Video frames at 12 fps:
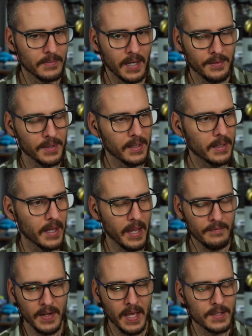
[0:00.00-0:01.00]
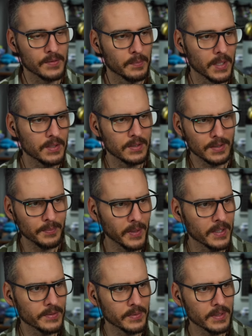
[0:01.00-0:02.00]
I think I haven't had as much
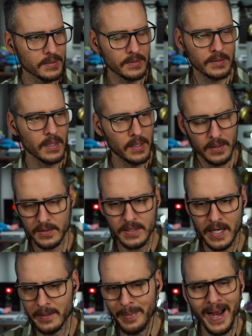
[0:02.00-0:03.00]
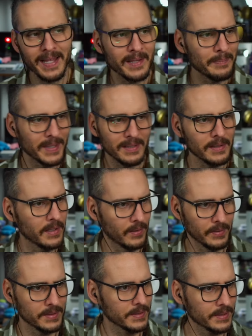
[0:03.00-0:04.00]
experience with uh, Tiny Pilot, but you know,
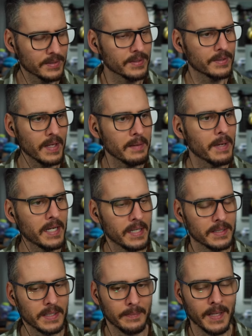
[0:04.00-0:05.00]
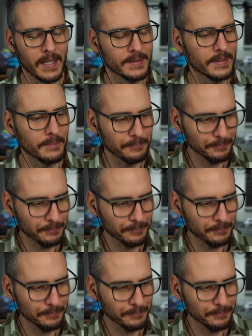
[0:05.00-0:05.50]
same idea, same concept.